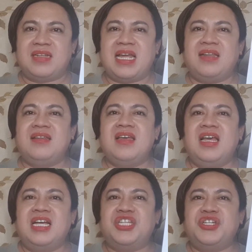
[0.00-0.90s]
and
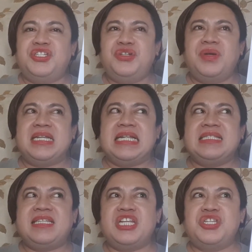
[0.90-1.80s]
you do it
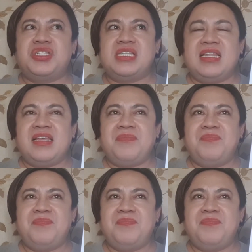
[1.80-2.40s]
intentionally